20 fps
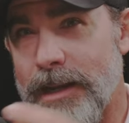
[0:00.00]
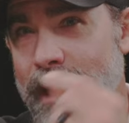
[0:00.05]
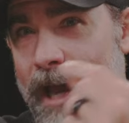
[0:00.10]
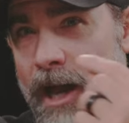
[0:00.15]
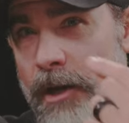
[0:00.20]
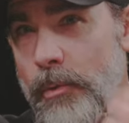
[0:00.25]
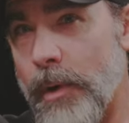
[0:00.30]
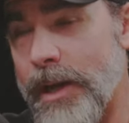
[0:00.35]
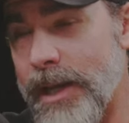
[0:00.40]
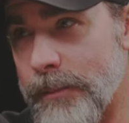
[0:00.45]
And
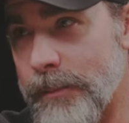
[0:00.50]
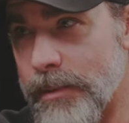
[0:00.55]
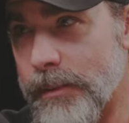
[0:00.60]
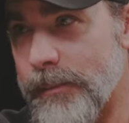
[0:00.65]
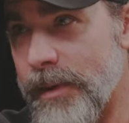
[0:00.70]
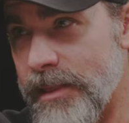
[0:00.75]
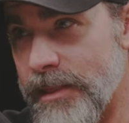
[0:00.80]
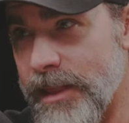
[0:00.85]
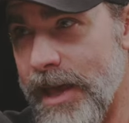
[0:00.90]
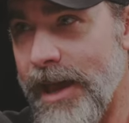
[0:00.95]
how do I
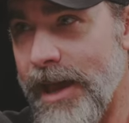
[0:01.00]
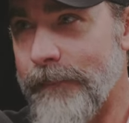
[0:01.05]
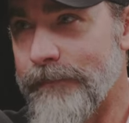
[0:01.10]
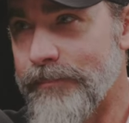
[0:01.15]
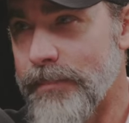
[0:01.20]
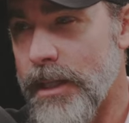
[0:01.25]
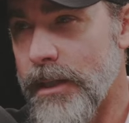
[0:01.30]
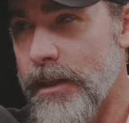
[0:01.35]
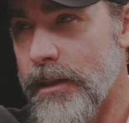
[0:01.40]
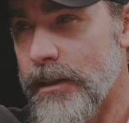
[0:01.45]
implement that
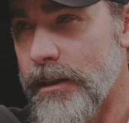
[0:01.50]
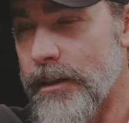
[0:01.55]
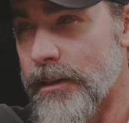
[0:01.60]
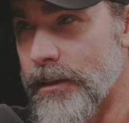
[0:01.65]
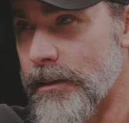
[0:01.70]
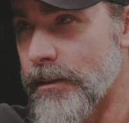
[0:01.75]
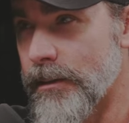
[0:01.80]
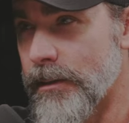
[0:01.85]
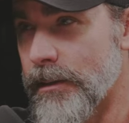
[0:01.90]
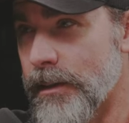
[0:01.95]

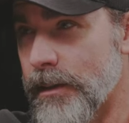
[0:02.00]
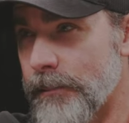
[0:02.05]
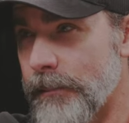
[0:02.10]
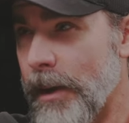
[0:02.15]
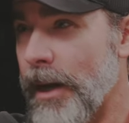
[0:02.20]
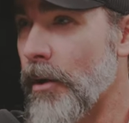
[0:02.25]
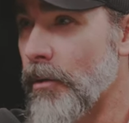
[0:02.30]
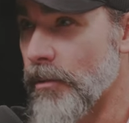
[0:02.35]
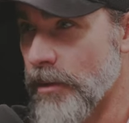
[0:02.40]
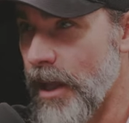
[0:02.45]
in, in
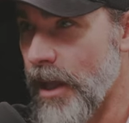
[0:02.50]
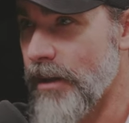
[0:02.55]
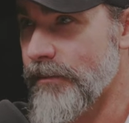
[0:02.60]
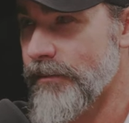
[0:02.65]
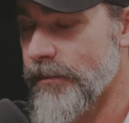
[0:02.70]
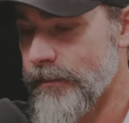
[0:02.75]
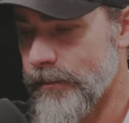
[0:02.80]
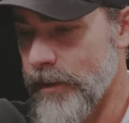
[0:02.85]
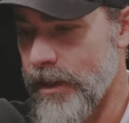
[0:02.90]
my own life?